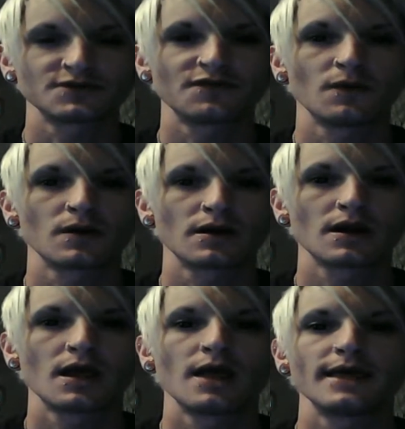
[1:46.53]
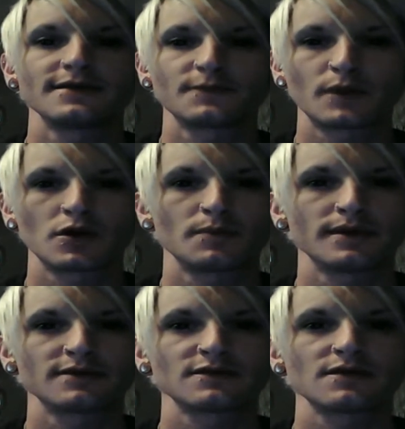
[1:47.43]
is for, its
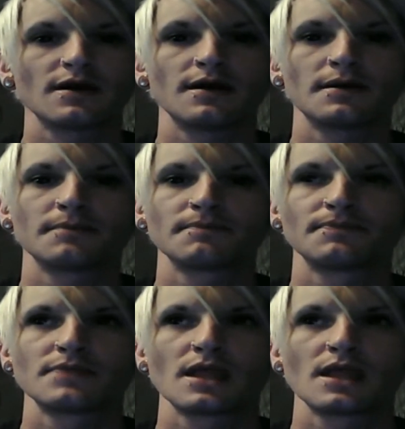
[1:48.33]
purpose. Um,